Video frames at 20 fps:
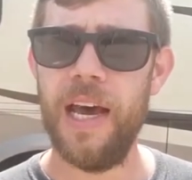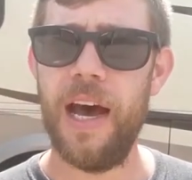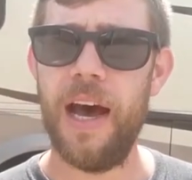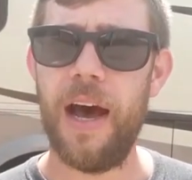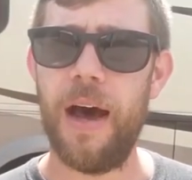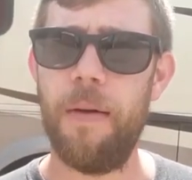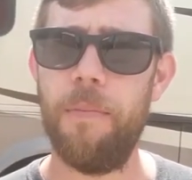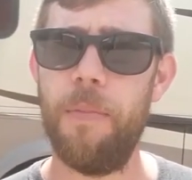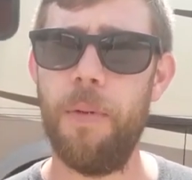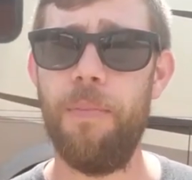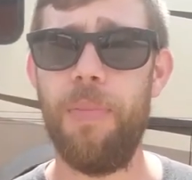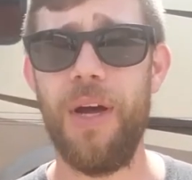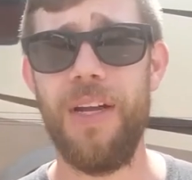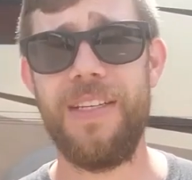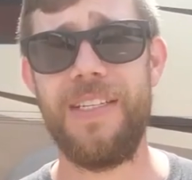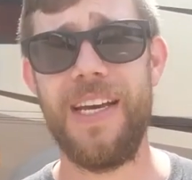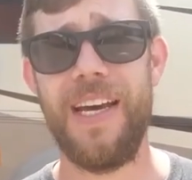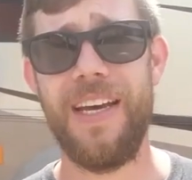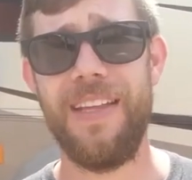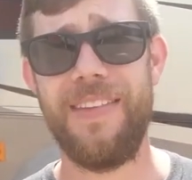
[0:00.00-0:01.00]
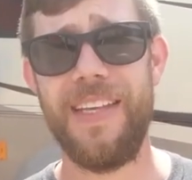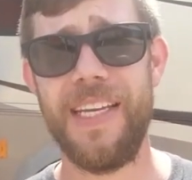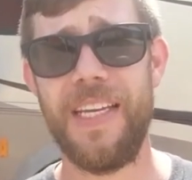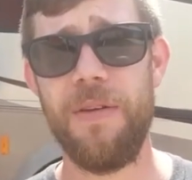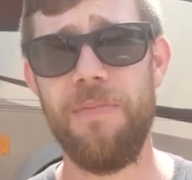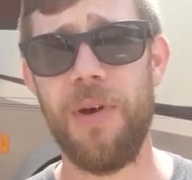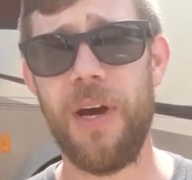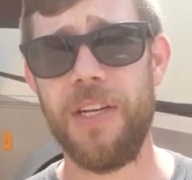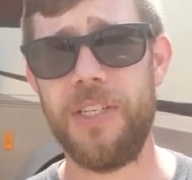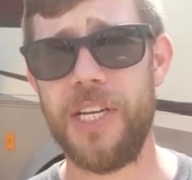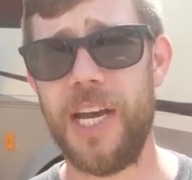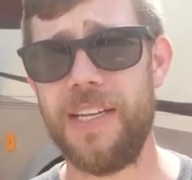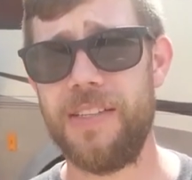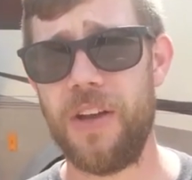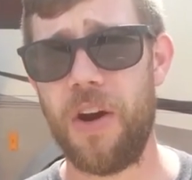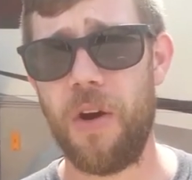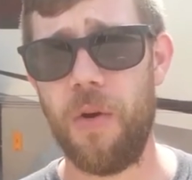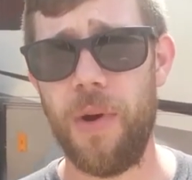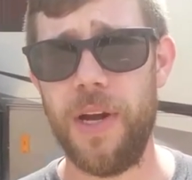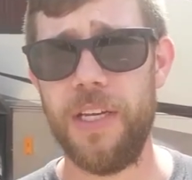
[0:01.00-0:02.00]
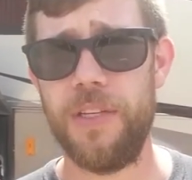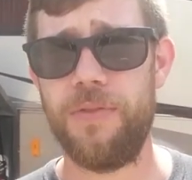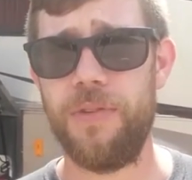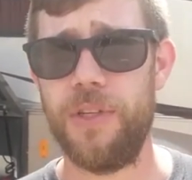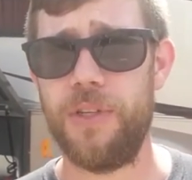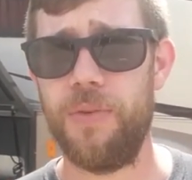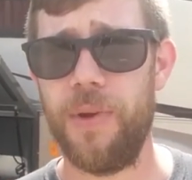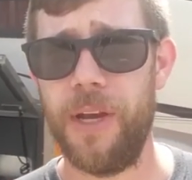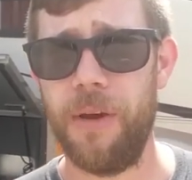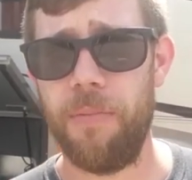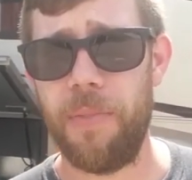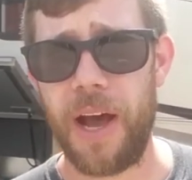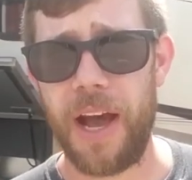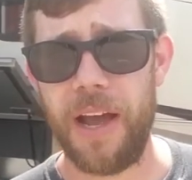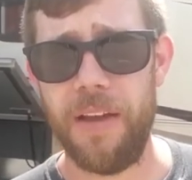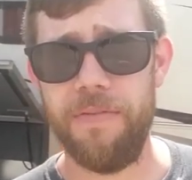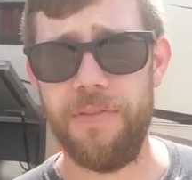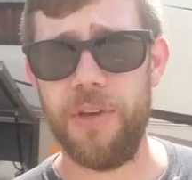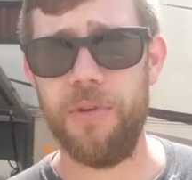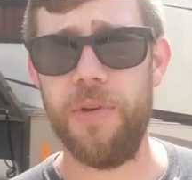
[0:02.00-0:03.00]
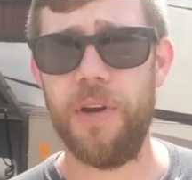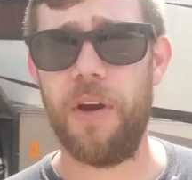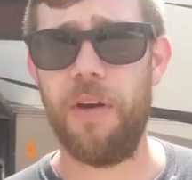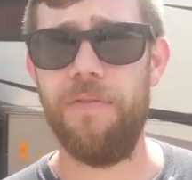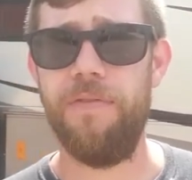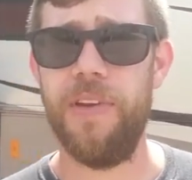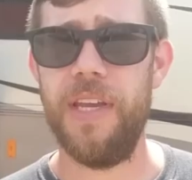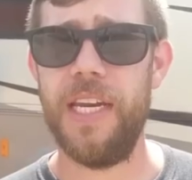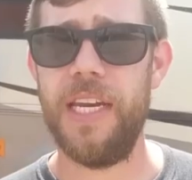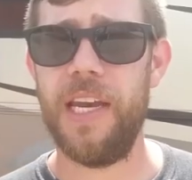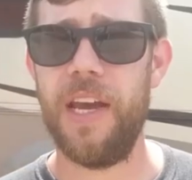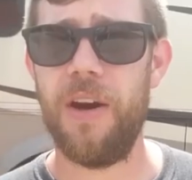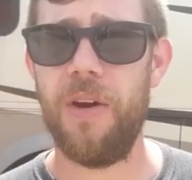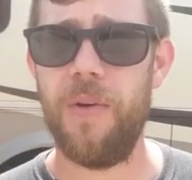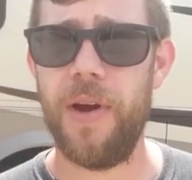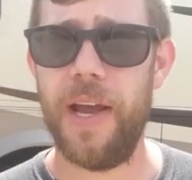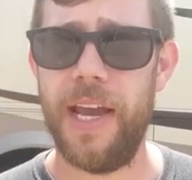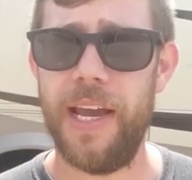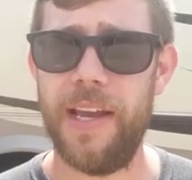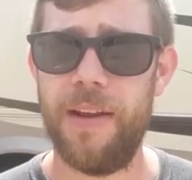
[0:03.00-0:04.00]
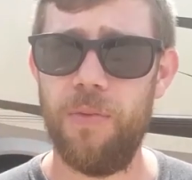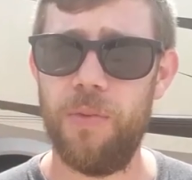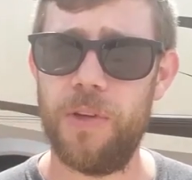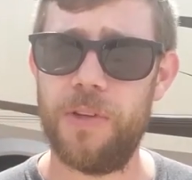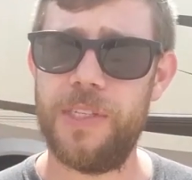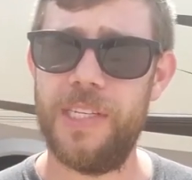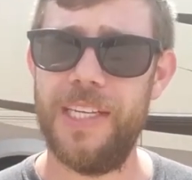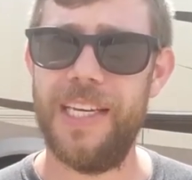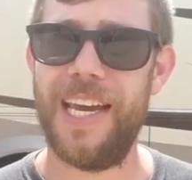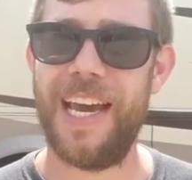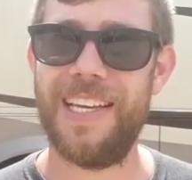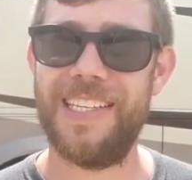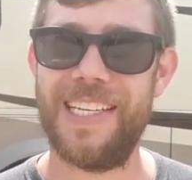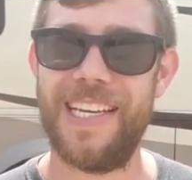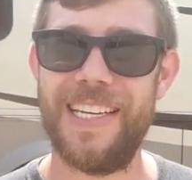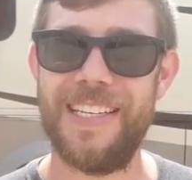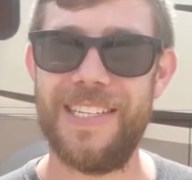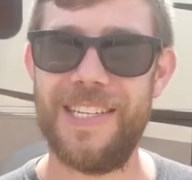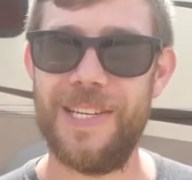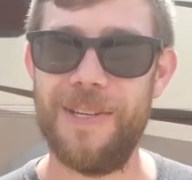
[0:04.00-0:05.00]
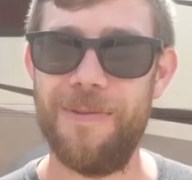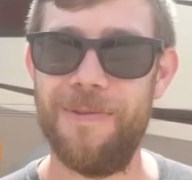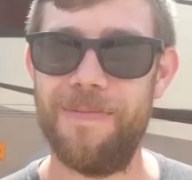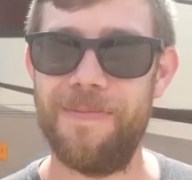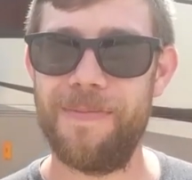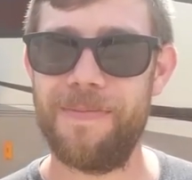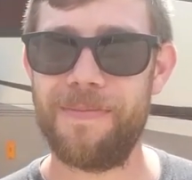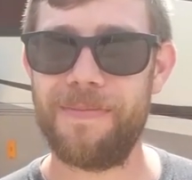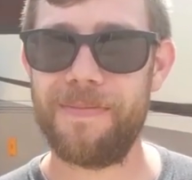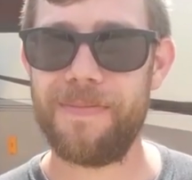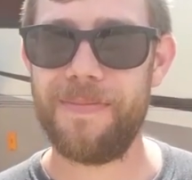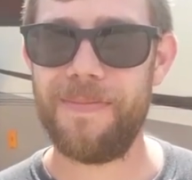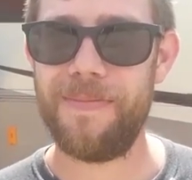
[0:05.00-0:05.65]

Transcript: Um, but uh, thank you much, as always, for swinging by and viewing our video, and we'll see you guys again soon.